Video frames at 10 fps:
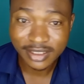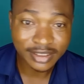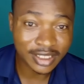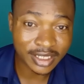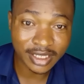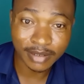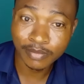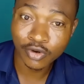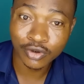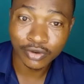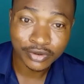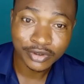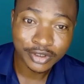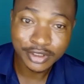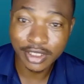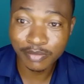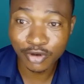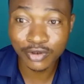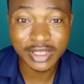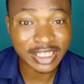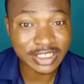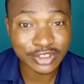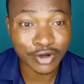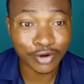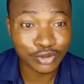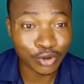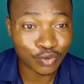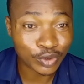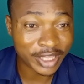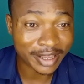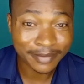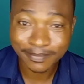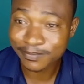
the Mugu that is called Okute,